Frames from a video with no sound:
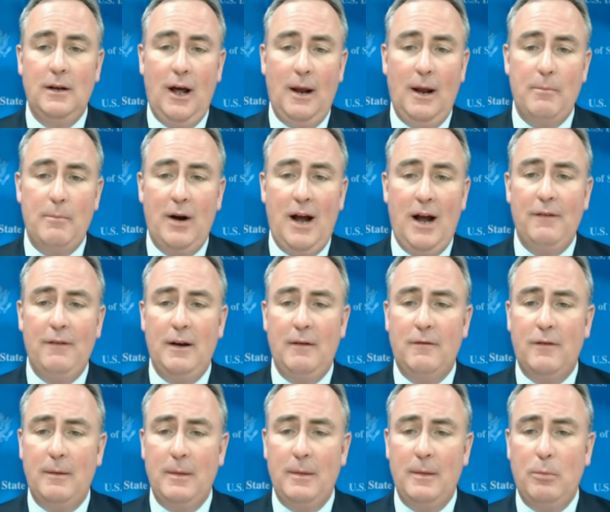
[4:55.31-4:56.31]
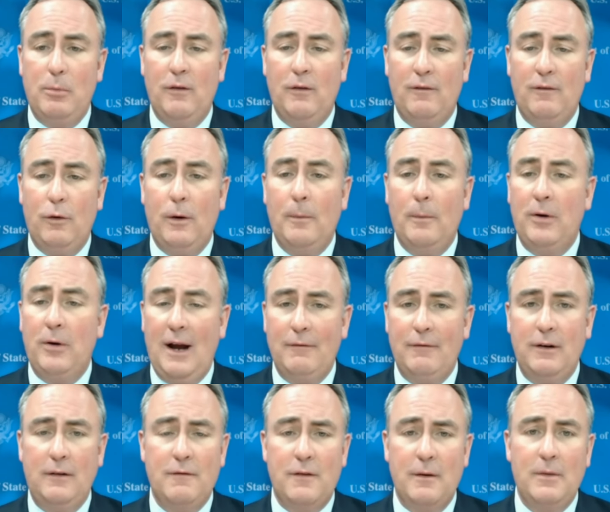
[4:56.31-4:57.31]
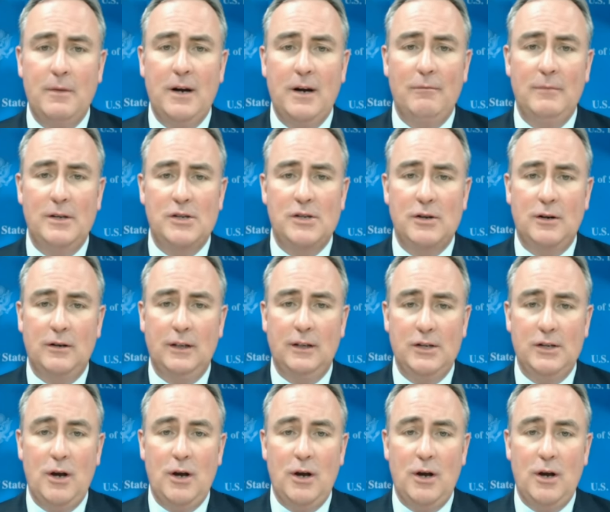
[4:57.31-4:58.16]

nonprofit, from the for-profit, from government certainly.